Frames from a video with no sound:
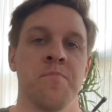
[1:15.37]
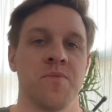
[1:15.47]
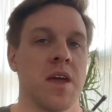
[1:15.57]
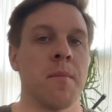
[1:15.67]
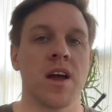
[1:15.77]

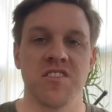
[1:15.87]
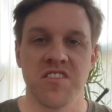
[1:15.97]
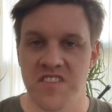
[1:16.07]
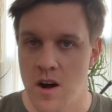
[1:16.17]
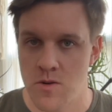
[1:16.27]
It makes you
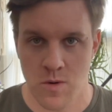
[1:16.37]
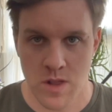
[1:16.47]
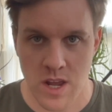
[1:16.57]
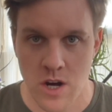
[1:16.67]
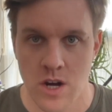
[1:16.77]
sound
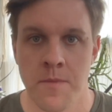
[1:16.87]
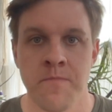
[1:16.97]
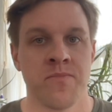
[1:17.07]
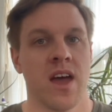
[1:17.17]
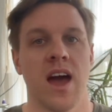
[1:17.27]
really good,
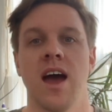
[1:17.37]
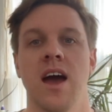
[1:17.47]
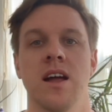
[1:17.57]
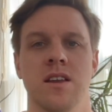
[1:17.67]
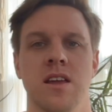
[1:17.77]
and